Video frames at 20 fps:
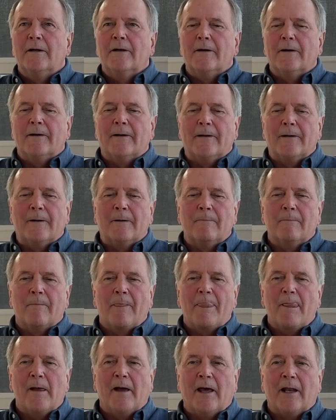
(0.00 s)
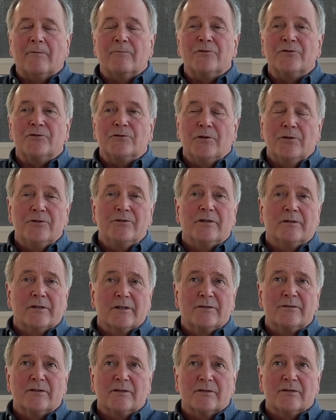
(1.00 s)
And it was using
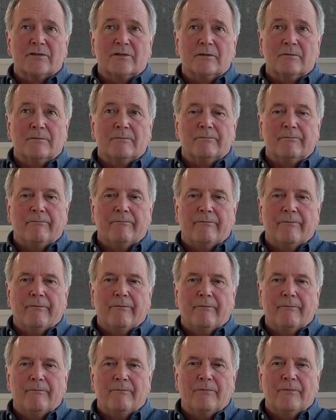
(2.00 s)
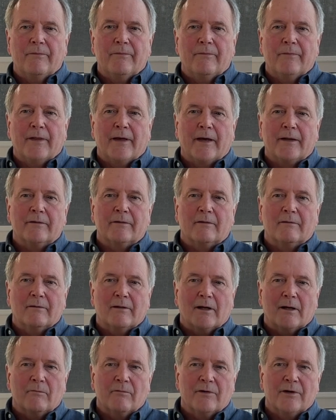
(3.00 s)
this system that, in
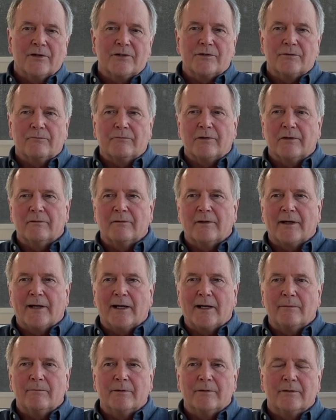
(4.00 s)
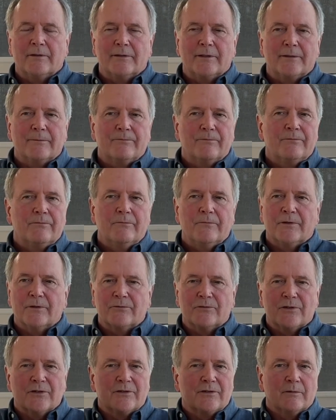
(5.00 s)
collaboration with a lab
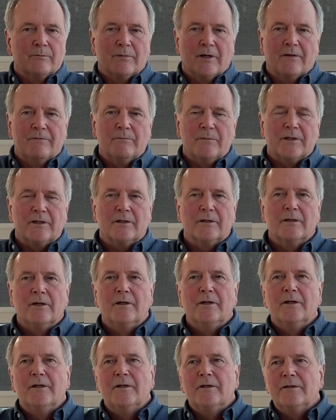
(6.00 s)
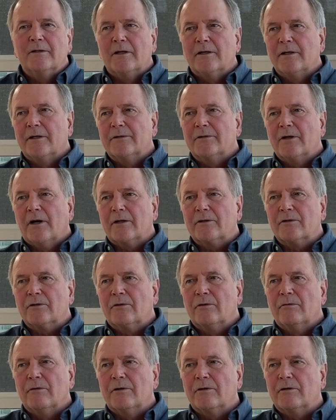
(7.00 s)
just above me, Dr.
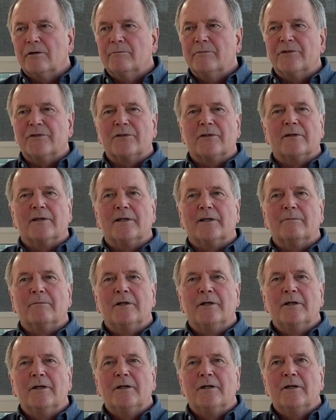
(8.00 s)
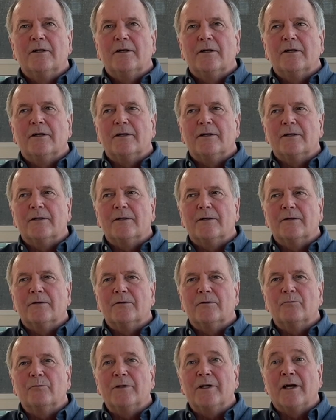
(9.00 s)
Corey Goodman's lab,
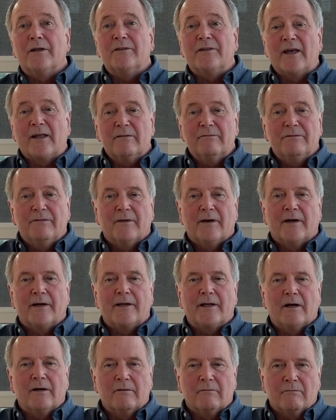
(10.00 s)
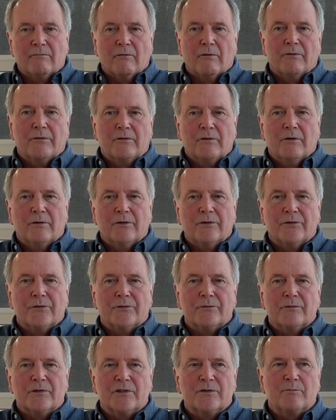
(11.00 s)
we identified how growth cones
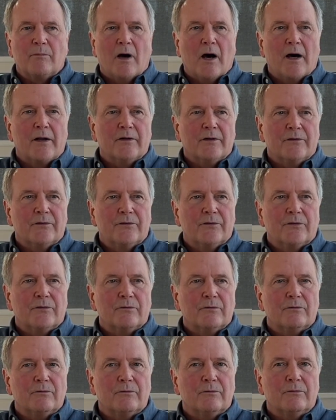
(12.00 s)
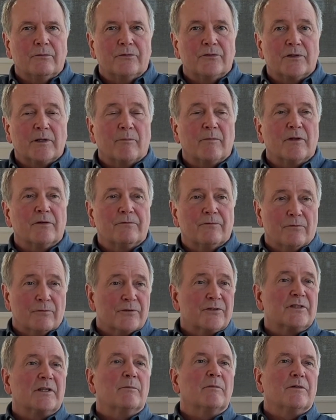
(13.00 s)
responded to some of the
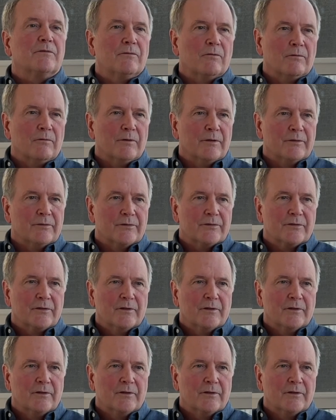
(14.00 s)
first semaphorins.